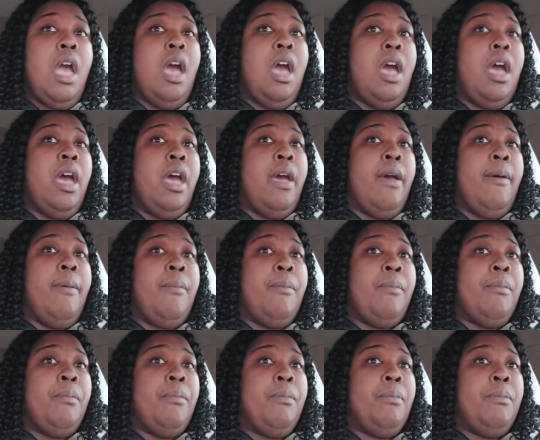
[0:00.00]

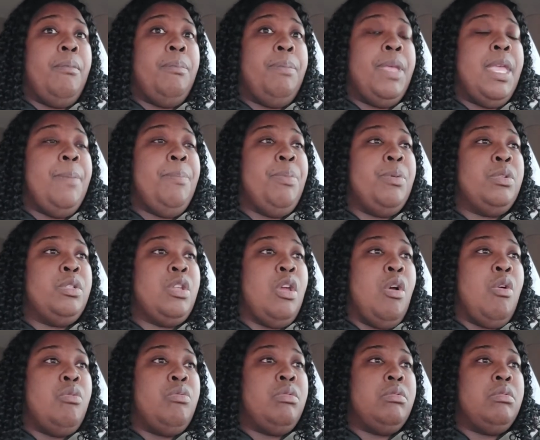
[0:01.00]
Um, people
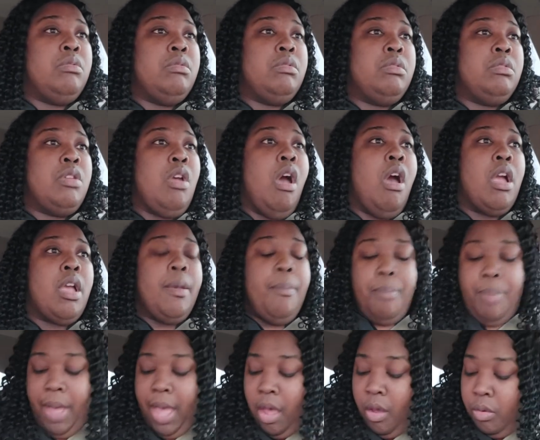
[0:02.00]
don't talk
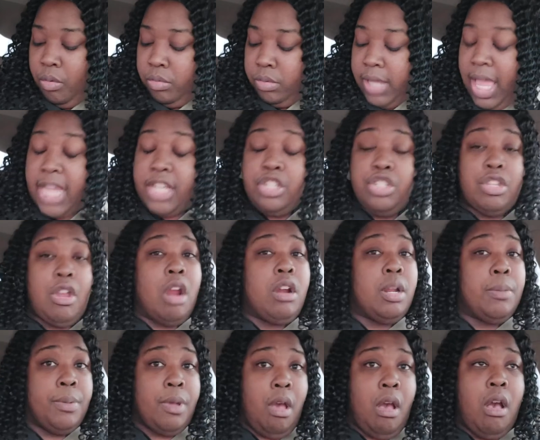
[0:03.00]
about like
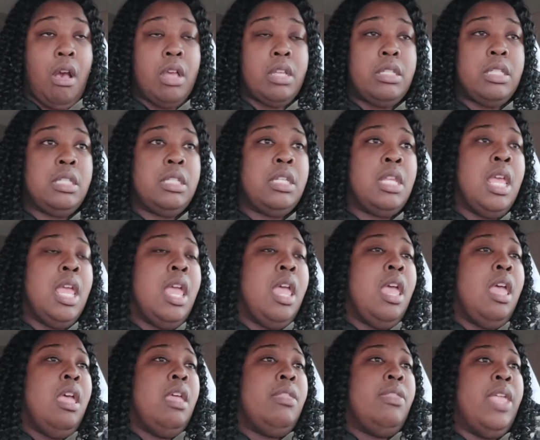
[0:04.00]
startup costs.
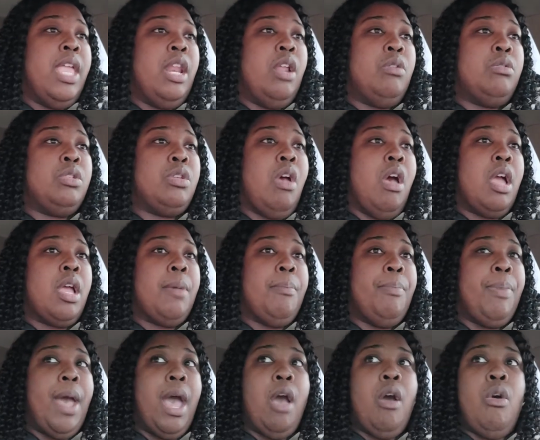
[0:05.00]
They don't talk
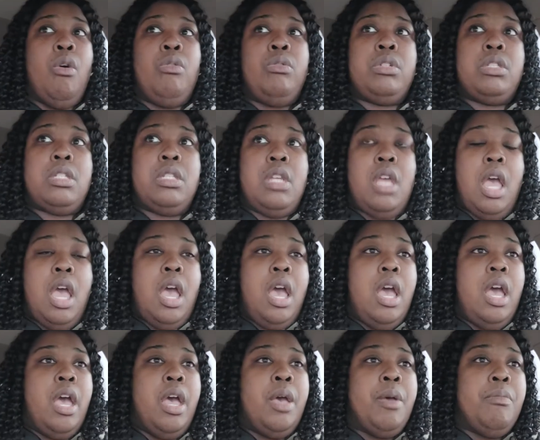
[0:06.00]
about
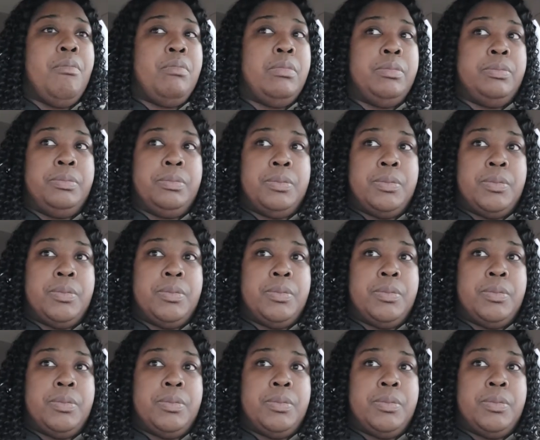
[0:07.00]
um,